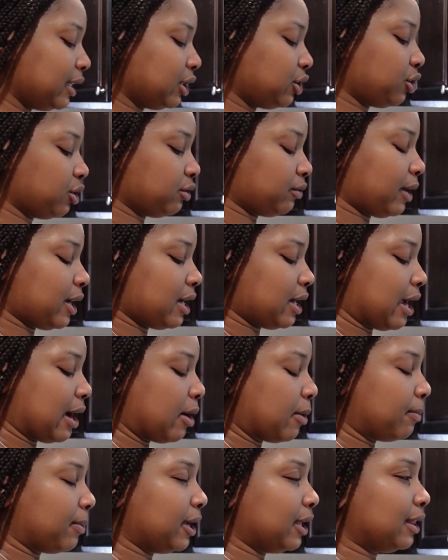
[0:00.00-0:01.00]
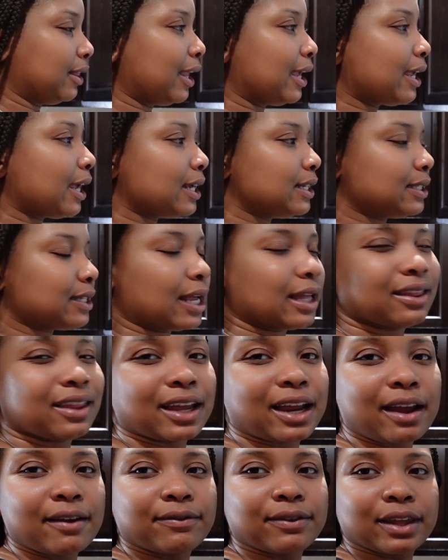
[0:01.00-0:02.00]
dishes right now but like i said
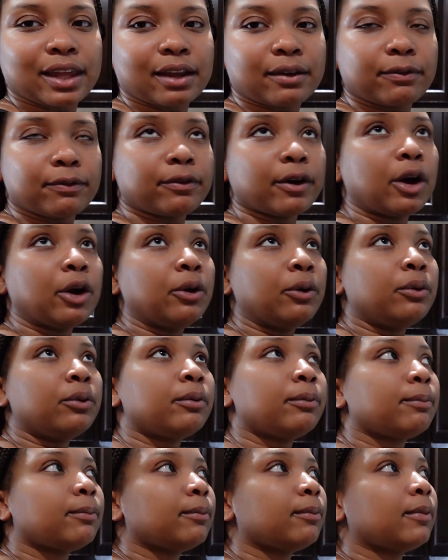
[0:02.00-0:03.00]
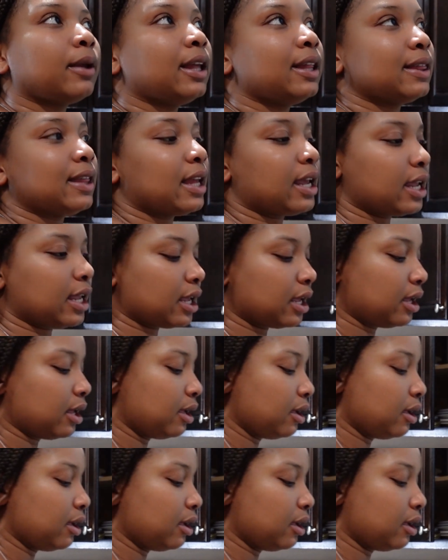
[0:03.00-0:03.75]
like i feel like phone and like